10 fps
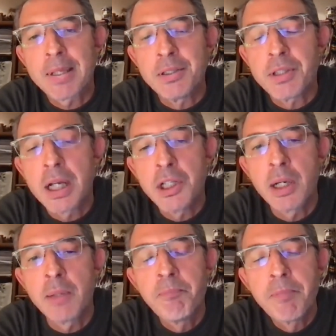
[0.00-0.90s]
East
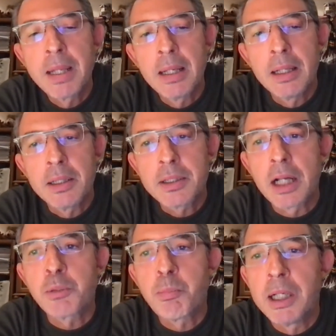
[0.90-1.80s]
Asia,
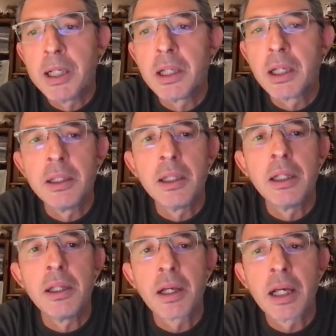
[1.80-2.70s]
started spreading
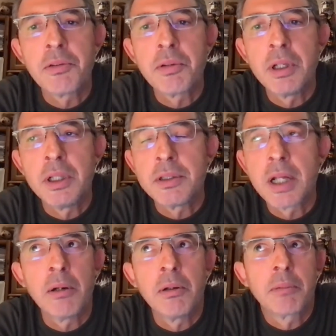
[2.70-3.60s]
in the country, is
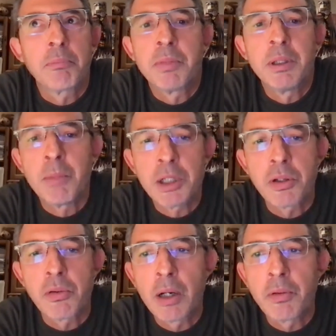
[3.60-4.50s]
now pretty much
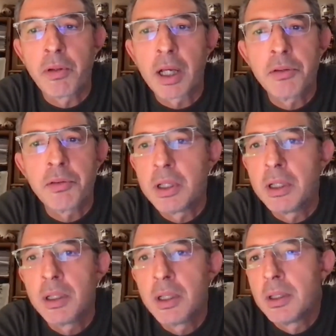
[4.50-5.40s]
throughout the country,